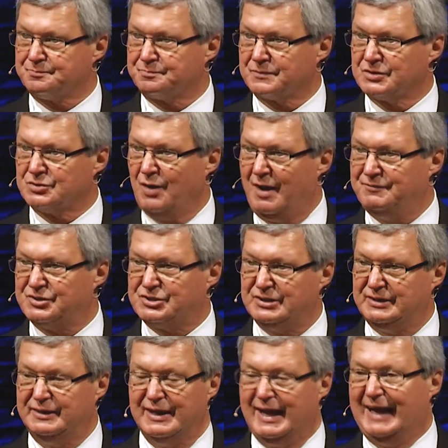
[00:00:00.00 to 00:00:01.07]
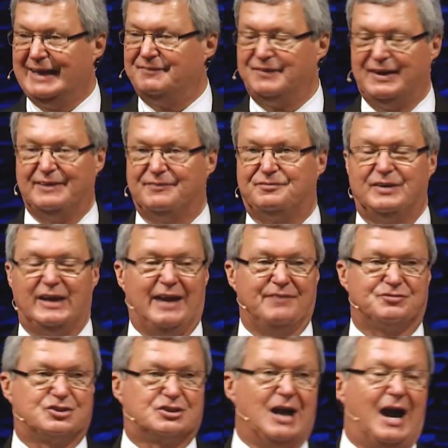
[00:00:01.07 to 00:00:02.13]
So obviously, and if, if,
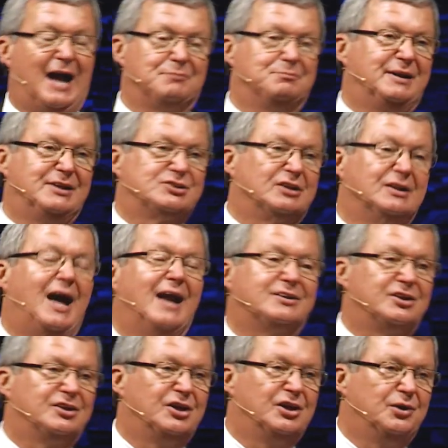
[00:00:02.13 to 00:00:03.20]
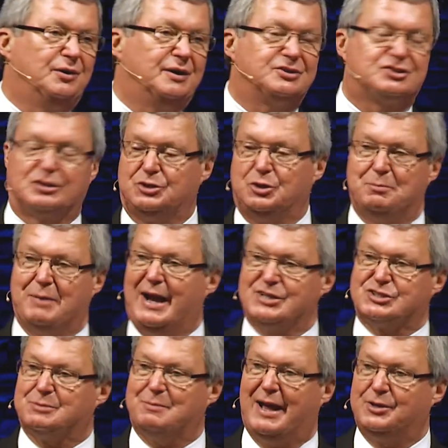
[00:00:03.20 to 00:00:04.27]
if God means a lot to you and you marry
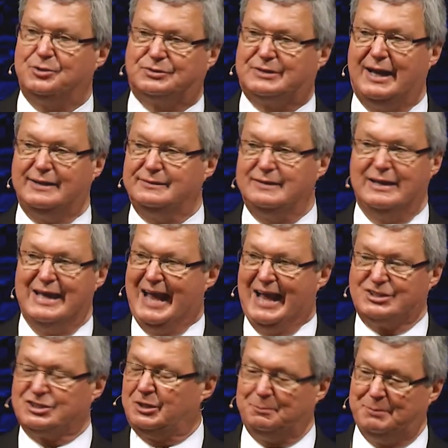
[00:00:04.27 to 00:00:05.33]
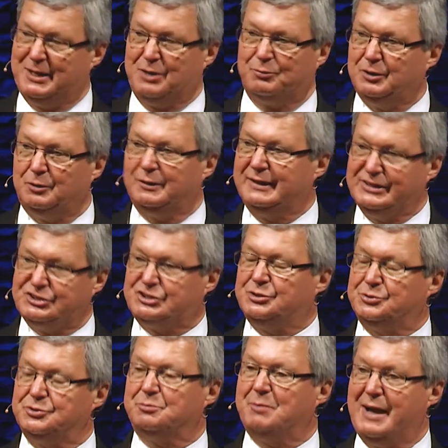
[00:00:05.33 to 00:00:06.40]
somebody who doesn't, that's going to be a real issue
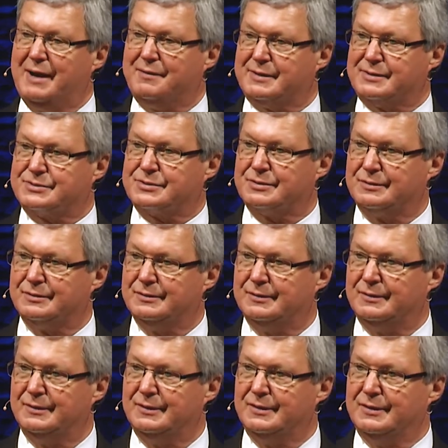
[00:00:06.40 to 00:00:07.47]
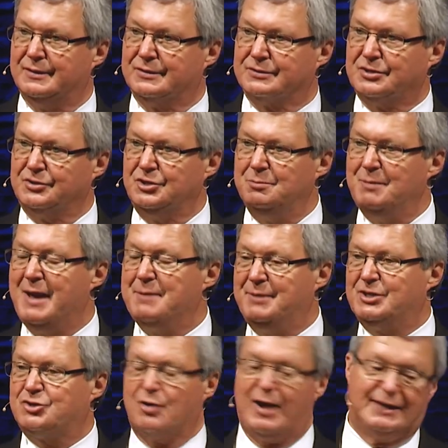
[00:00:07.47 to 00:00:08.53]
in your marriage. So you may be
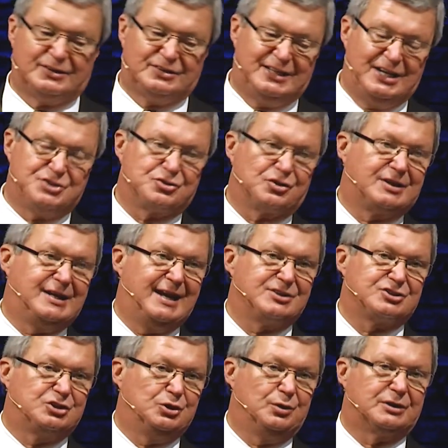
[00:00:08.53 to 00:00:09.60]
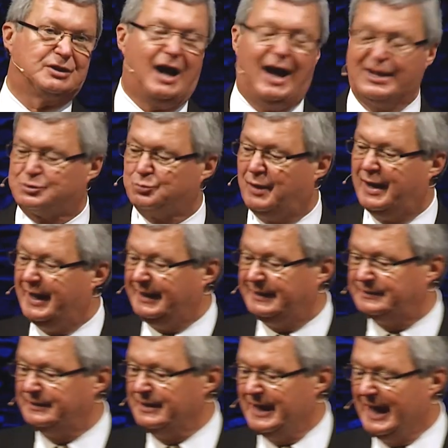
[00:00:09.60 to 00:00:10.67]
trying to teach your kids to do it God's way,
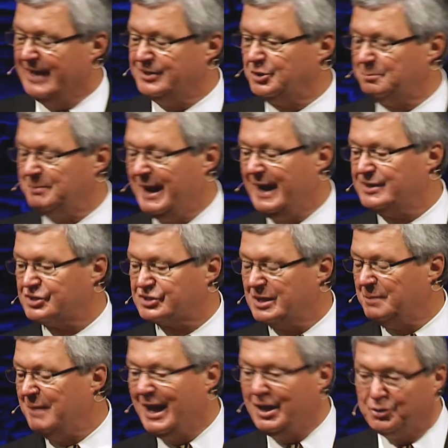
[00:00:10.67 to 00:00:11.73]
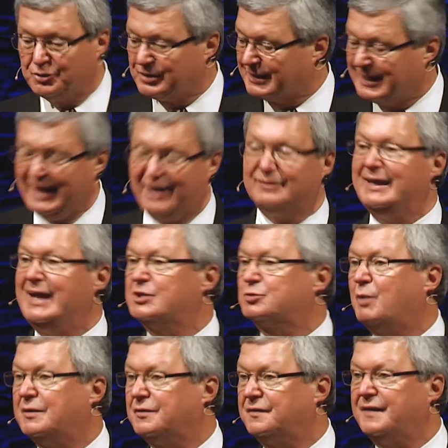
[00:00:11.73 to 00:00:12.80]
and, and you're married to somebody who could care less
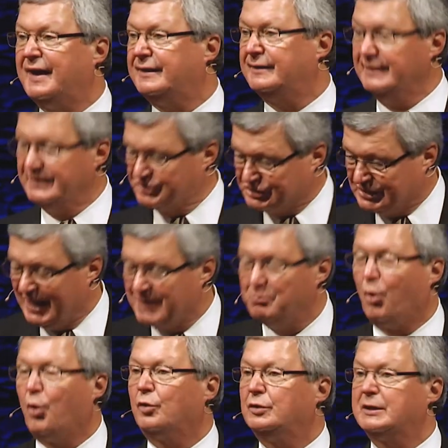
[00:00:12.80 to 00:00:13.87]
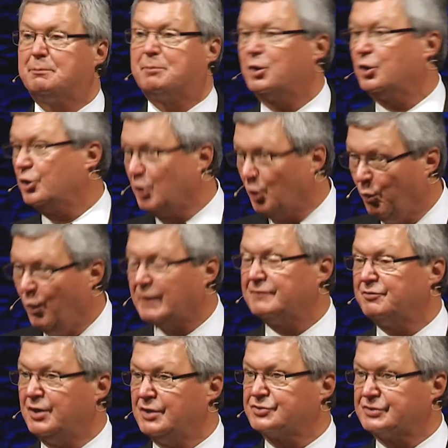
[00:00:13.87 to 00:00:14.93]
whether they stay morally pure or
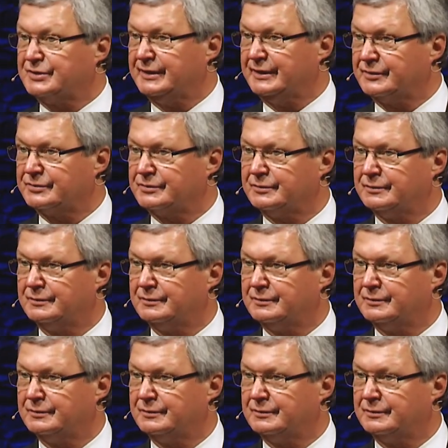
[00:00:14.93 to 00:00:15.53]
whatever else it is.